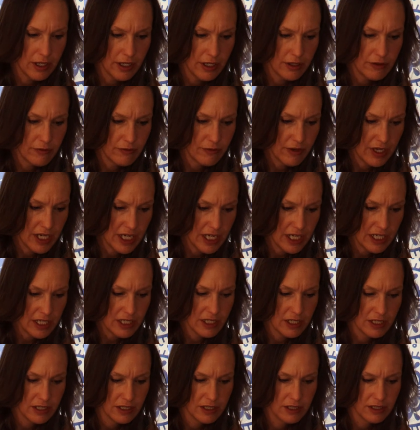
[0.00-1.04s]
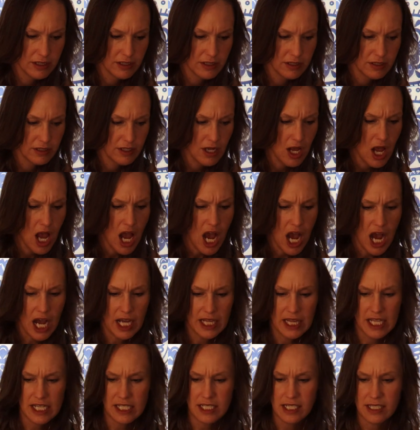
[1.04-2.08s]
and Rain.
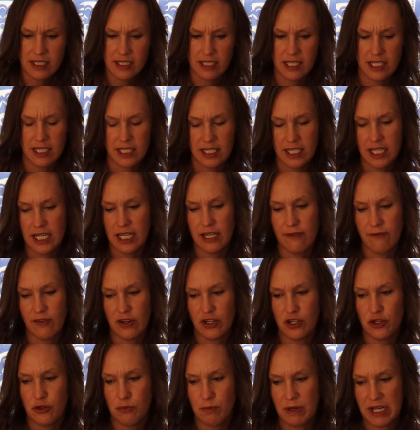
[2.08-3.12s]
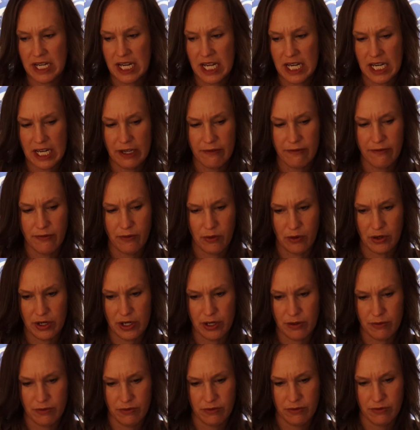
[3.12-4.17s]
This is the seed of a new beginning for
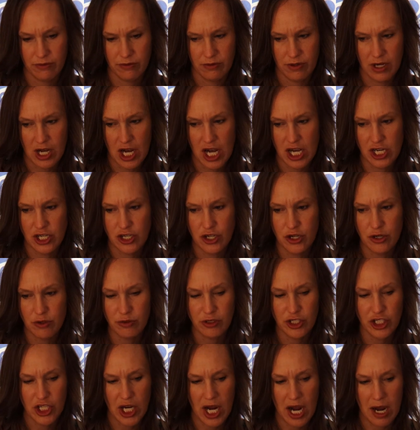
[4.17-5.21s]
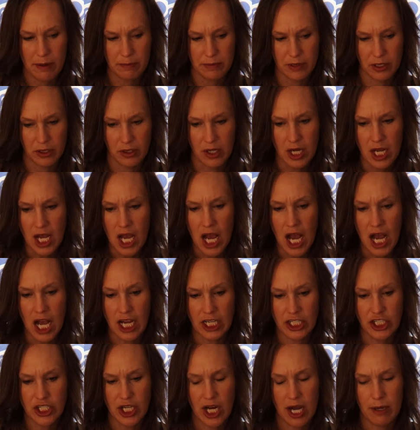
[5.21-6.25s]
you, a new chapter,
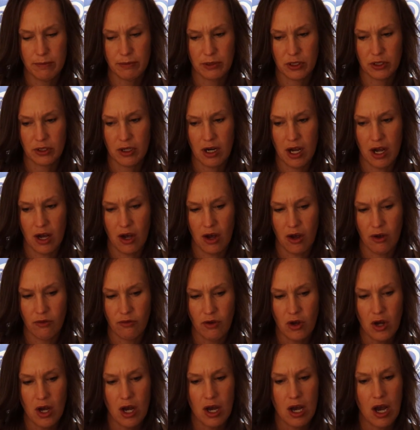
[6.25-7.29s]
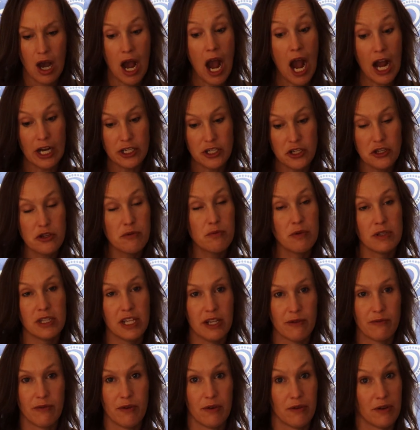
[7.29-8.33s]
a chapter of, I do
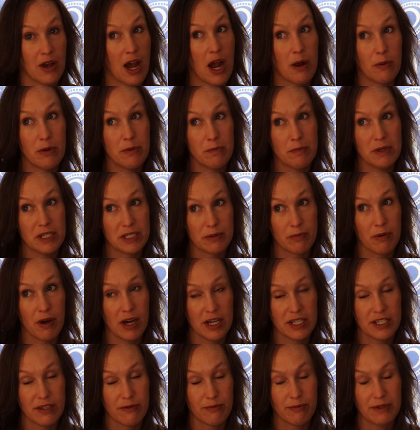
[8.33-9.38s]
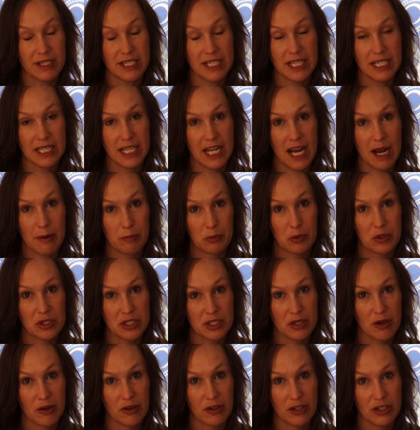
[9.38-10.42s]
believe, I wouldn't be surprised if we see the Empress
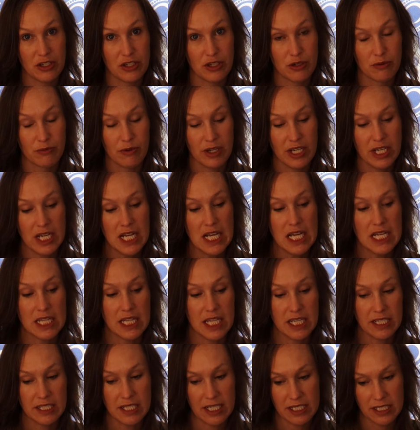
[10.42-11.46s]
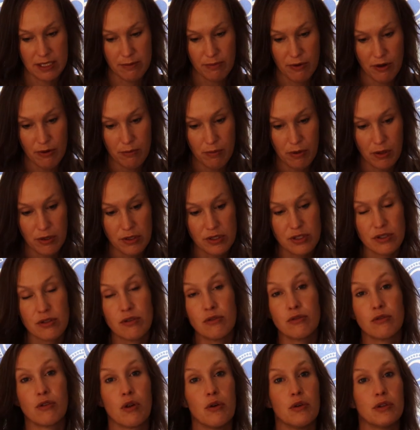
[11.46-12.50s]
card in your read. This is about
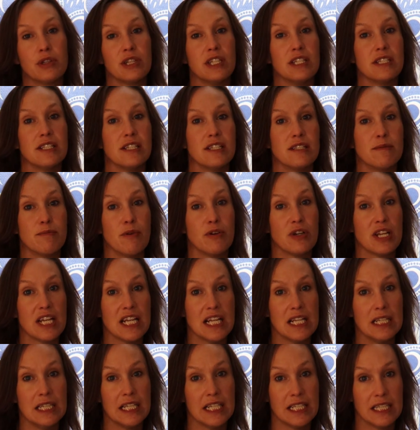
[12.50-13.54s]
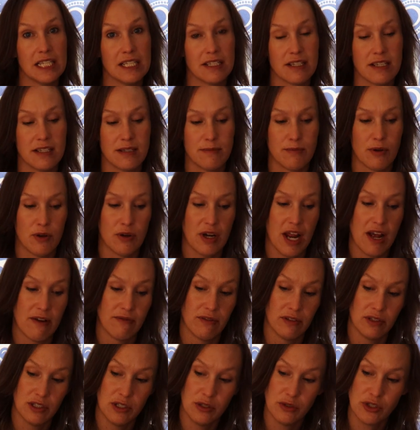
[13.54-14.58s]
personal growth. This is about healing. This is about
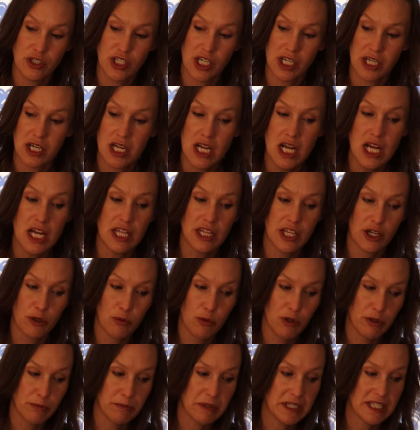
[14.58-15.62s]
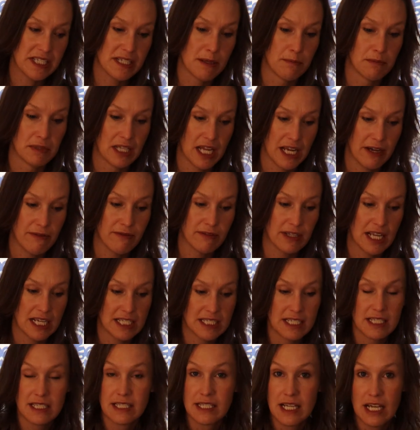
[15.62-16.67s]
evolution. There will be some life
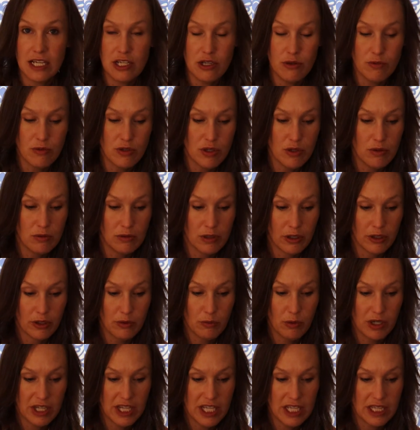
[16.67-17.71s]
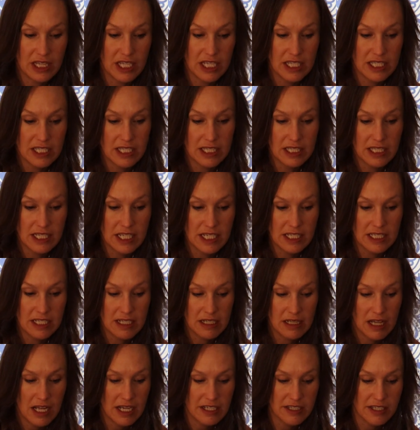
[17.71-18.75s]
lessons that you do learn within this
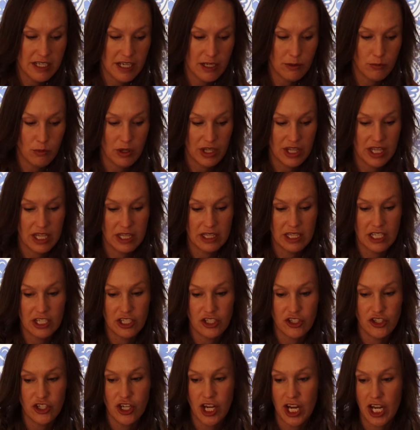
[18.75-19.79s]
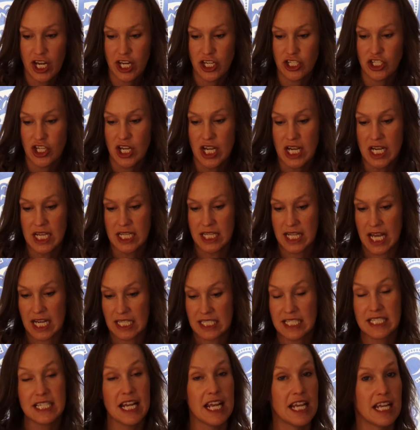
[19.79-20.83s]
cleansing, within this change
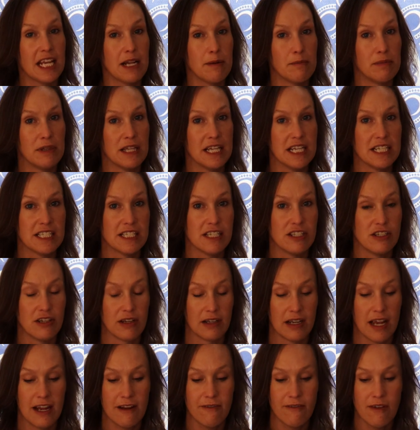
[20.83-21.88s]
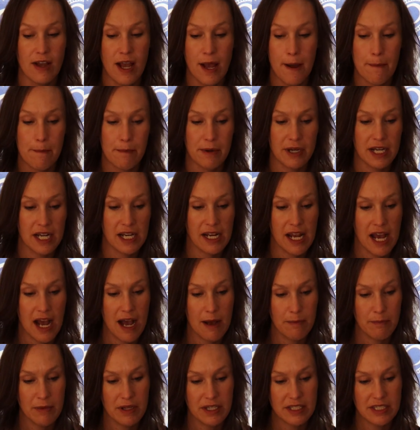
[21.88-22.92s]
that's taking place in your life. But it
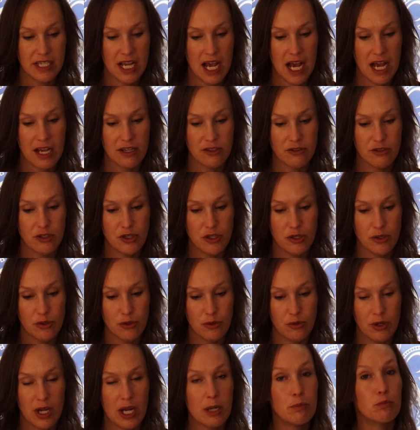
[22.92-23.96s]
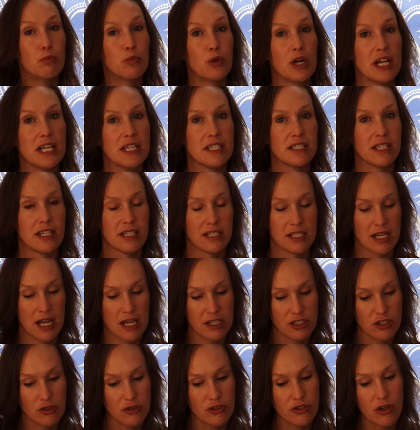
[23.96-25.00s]
happens as you embrace it and
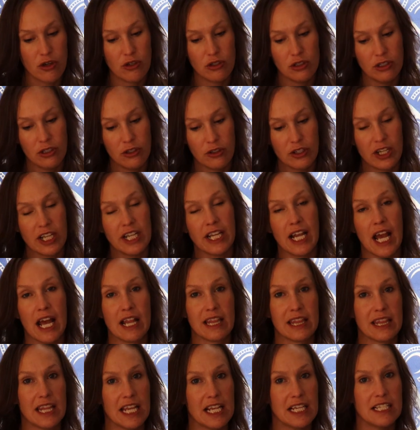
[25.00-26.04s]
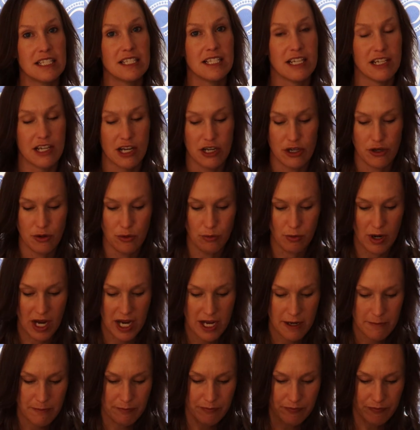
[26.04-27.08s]
as you start looking at things in a new
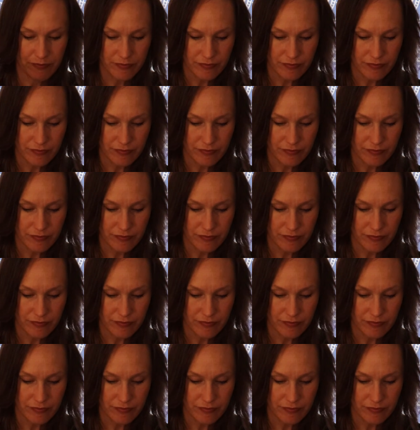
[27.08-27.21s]
way.